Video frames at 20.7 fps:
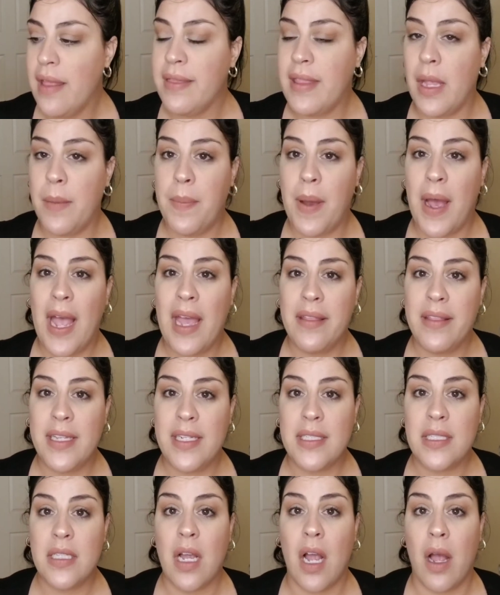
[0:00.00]
they buy
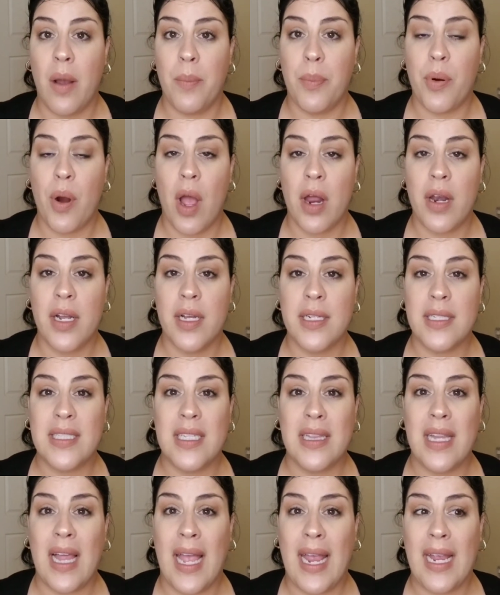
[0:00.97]
these um,
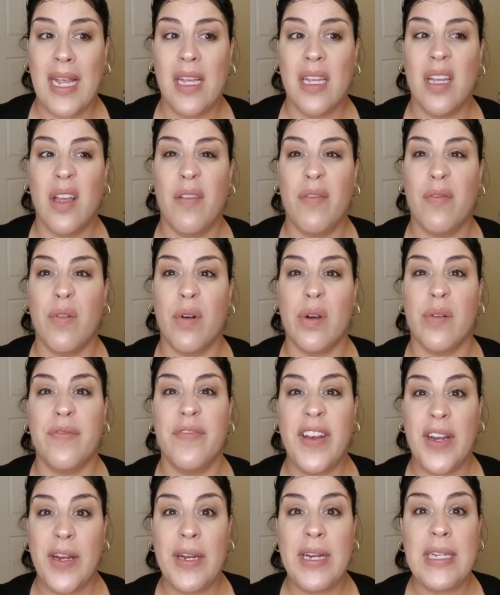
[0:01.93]
products like for a
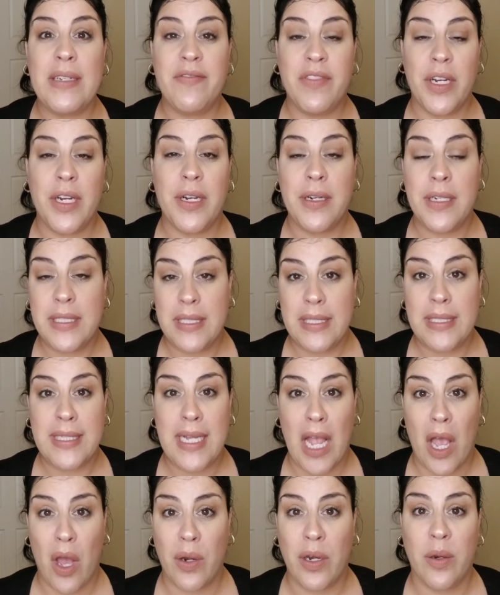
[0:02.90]
very, very
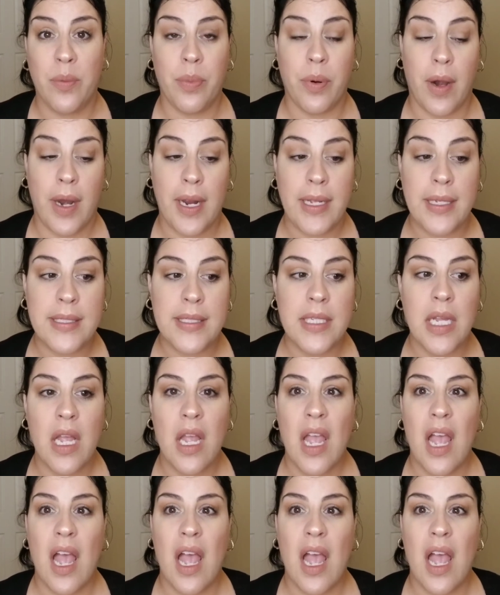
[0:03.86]
discounted price.